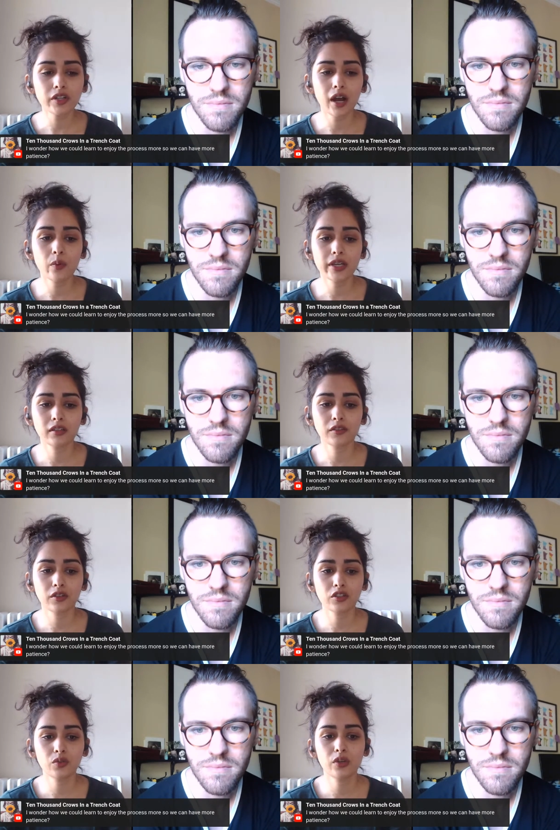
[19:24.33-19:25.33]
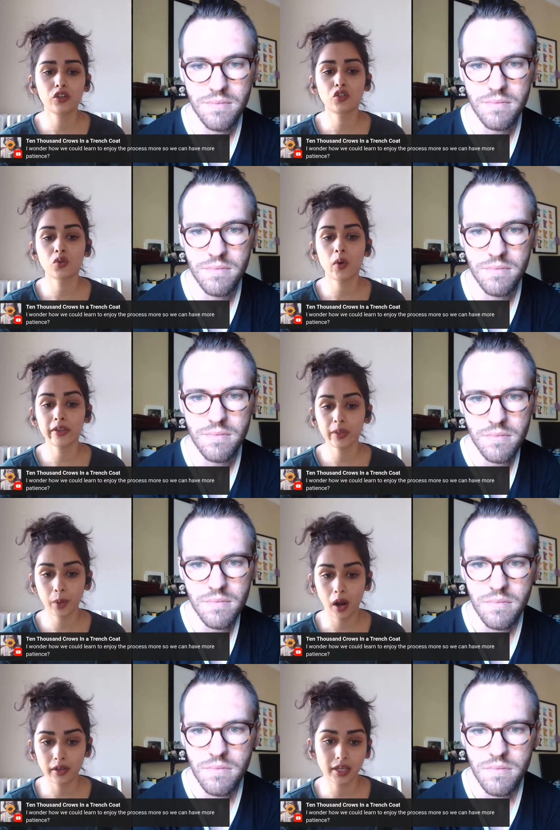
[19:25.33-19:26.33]
Speaker 1: how we can learn to enjoy the
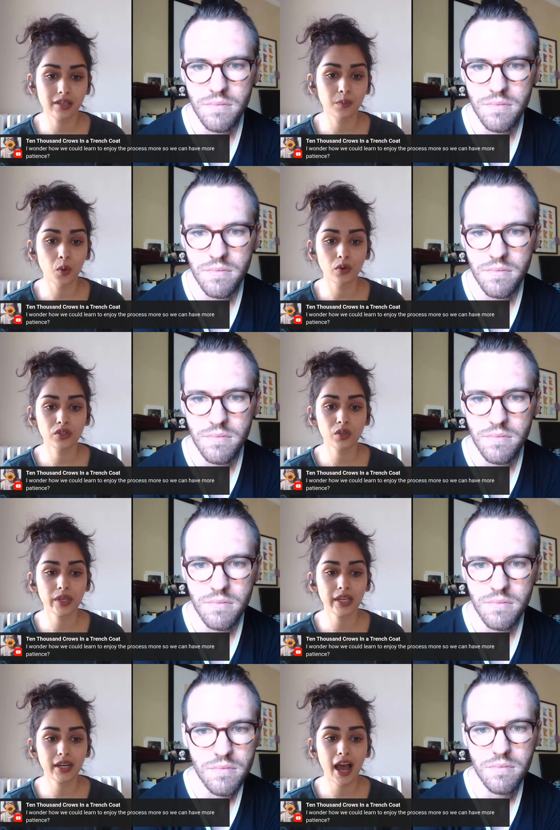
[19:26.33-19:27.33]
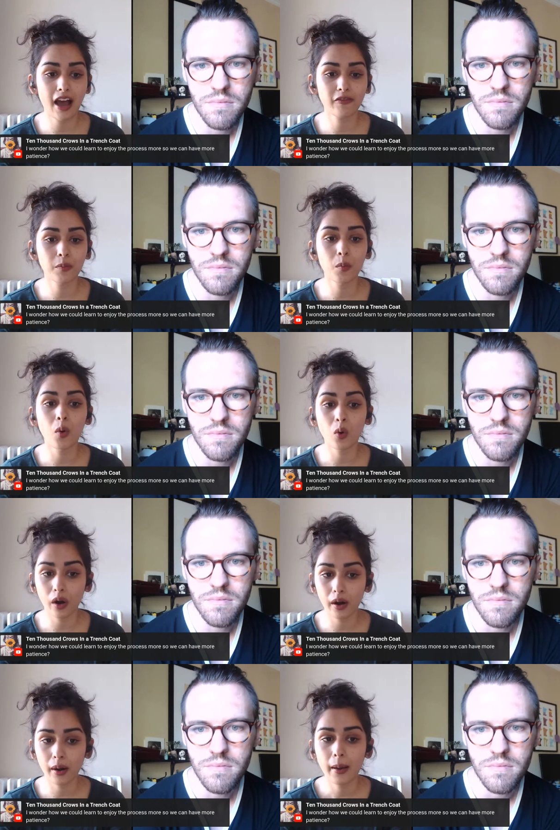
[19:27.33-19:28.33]
process more so we can have
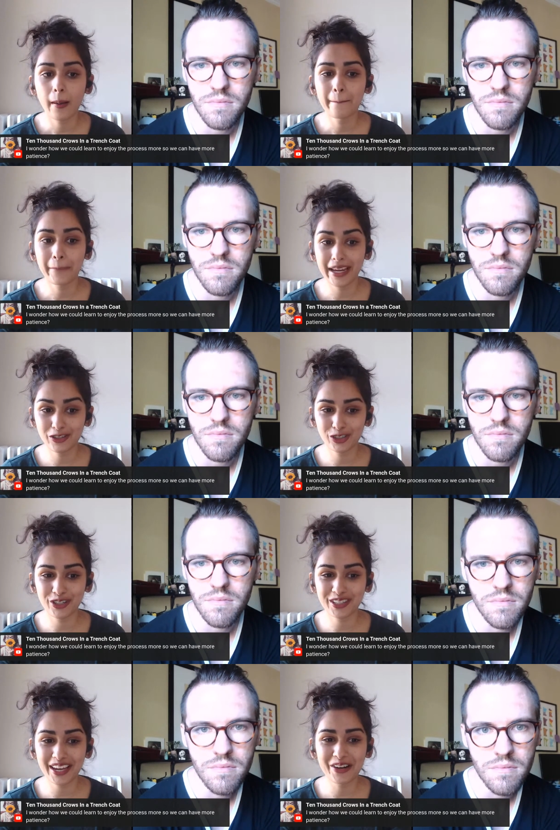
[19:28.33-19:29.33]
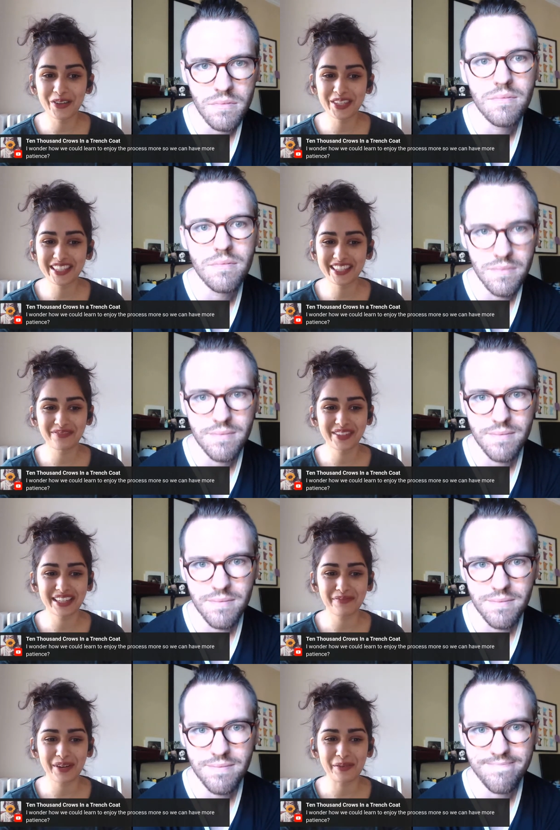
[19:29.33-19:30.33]
more patience. I know this is
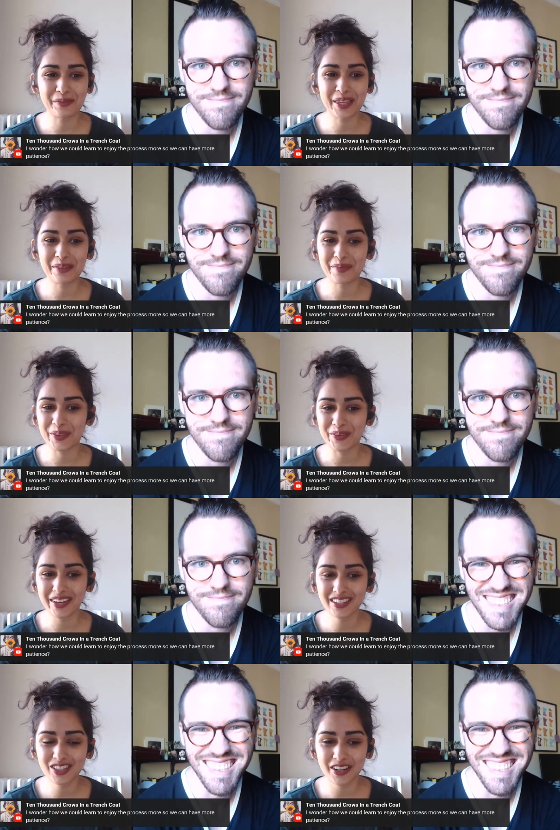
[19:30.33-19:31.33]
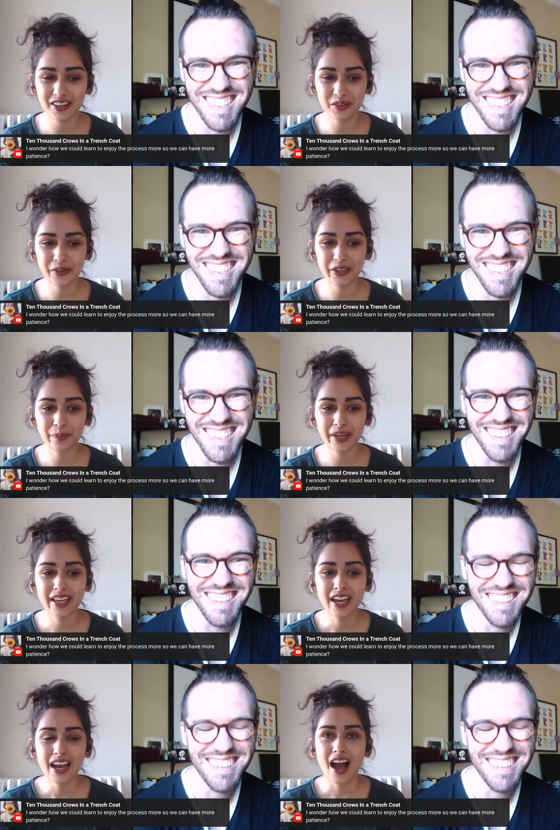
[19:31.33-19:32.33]
something that probably the both of us struggle with,
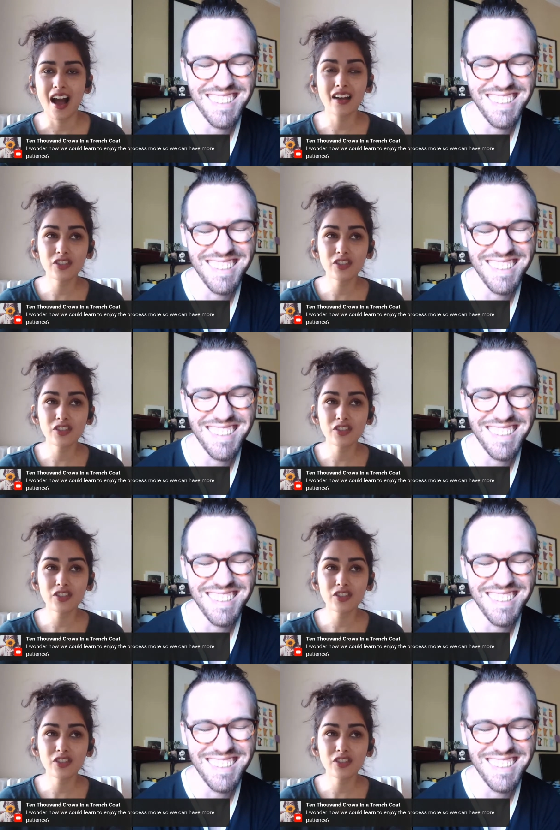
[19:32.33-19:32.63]
but I'll